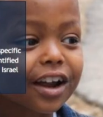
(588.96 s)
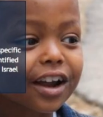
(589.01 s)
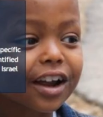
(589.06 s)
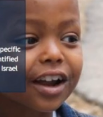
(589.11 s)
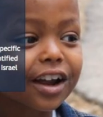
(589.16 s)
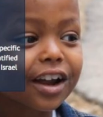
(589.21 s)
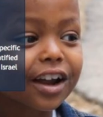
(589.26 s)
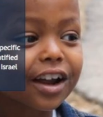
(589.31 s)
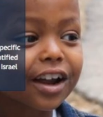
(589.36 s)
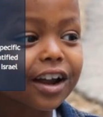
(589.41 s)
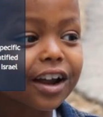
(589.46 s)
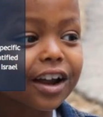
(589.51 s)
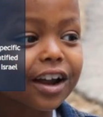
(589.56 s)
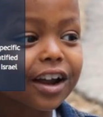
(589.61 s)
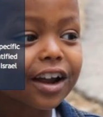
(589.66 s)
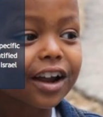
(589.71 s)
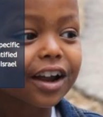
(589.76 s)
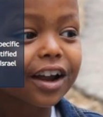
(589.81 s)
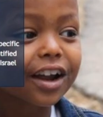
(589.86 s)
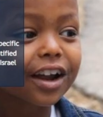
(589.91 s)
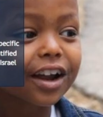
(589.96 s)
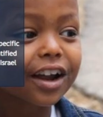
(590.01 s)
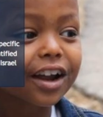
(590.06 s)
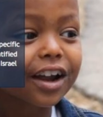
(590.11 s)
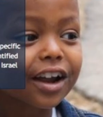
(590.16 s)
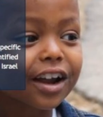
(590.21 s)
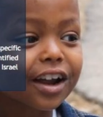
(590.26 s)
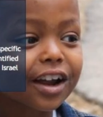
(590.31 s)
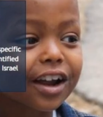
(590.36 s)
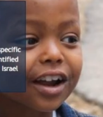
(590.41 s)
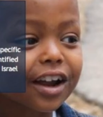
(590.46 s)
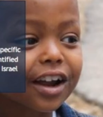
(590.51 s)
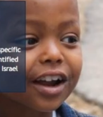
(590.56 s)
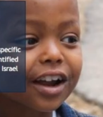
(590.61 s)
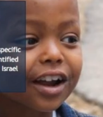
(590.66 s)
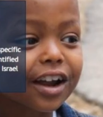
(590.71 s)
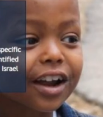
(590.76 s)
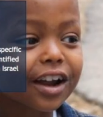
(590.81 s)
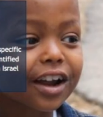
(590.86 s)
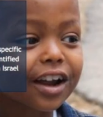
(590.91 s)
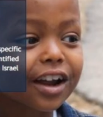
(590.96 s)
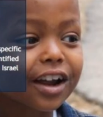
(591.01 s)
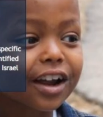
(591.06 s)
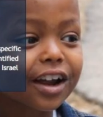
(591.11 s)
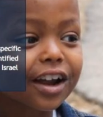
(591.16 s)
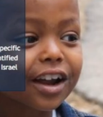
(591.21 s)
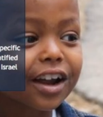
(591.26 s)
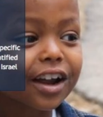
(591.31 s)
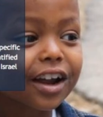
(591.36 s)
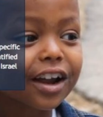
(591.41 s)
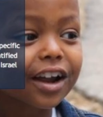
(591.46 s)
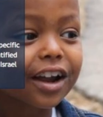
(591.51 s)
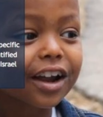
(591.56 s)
[no speech]